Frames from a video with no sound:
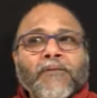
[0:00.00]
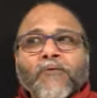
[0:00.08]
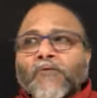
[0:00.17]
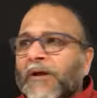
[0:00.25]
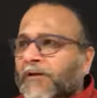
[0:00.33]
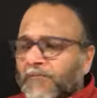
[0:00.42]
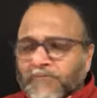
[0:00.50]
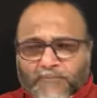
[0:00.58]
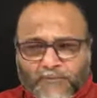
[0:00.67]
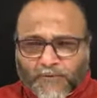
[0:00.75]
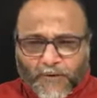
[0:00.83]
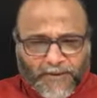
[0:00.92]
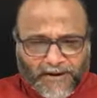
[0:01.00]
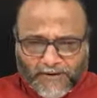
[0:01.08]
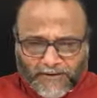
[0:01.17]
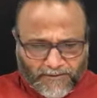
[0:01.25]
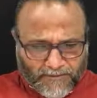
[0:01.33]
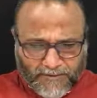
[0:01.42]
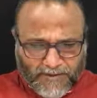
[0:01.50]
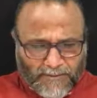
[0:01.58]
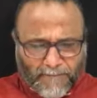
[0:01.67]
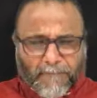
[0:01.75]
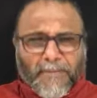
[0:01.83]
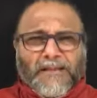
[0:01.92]
You can remain
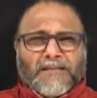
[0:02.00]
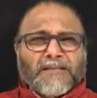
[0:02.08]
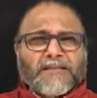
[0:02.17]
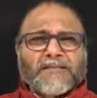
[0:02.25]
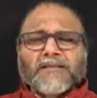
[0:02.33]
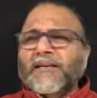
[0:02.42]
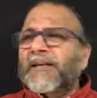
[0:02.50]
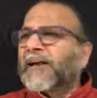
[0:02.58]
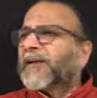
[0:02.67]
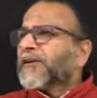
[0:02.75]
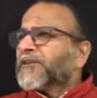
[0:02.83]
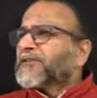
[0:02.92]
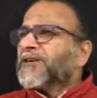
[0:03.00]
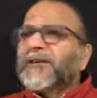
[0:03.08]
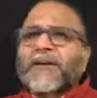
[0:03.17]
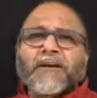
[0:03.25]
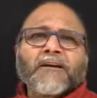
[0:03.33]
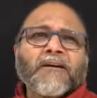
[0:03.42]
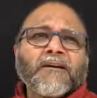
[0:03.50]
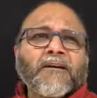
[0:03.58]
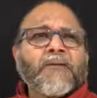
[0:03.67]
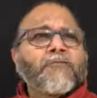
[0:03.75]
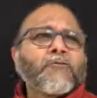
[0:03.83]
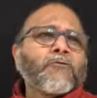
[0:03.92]
immensely energetic
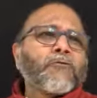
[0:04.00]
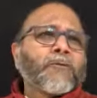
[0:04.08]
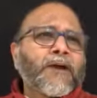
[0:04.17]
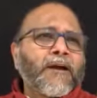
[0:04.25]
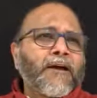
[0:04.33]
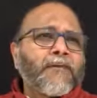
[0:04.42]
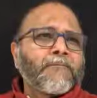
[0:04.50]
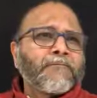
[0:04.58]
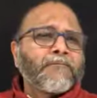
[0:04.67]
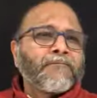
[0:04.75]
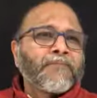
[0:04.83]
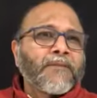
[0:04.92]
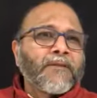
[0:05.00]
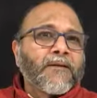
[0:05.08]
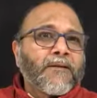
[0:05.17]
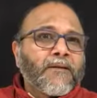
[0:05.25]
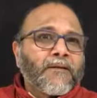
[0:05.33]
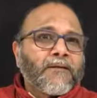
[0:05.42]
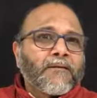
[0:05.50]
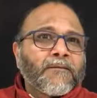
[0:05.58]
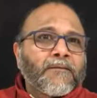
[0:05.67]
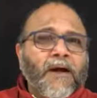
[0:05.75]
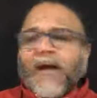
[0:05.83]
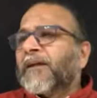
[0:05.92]
if you do pranayama.
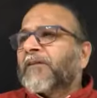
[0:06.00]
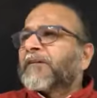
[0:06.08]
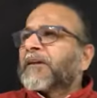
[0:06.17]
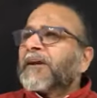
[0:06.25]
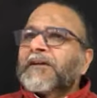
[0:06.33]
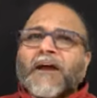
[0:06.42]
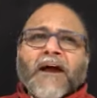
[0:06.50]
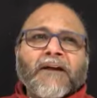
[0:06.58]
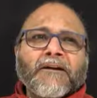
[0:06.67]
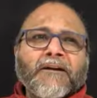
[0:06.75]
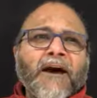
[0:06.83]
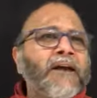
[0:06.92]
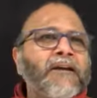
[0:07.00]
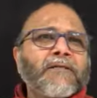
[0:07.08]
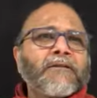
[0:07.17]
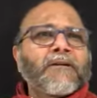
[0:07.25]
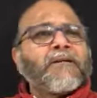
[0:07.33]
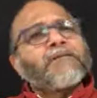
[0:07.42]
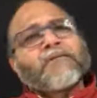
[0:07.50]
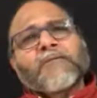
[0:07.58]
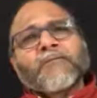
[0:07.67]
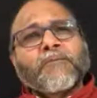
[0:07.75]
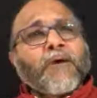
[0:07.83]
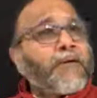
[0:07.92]
I never get tired. I never get,
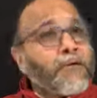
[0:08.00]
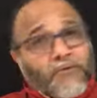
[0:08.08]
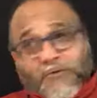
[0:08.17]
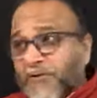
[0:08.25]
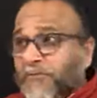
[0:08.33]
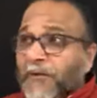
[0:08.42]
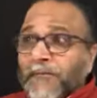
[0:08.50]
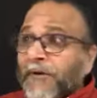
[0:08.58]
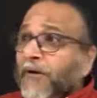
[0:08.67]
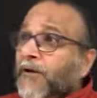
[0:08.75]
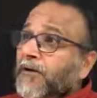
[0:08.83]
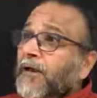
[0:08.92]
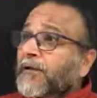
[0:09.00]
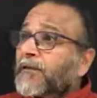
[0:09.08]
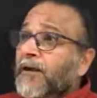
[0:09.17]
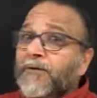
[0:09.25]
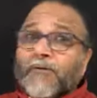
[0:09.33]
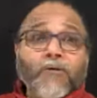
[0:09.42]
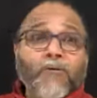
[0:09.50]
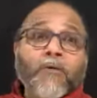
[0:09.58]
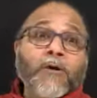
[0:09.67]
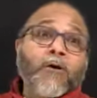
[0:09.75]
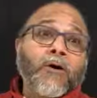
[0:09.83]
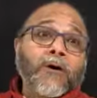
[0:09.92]
and such people are like that, you know,
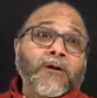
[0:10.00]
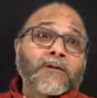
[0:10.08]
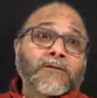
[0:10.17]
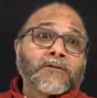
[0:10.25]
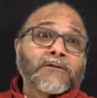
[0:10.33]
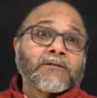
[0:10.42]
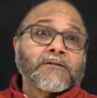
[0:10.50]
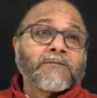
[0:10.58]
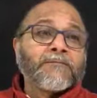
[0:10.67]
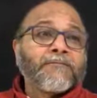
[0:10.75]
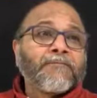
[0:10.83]
workaholics.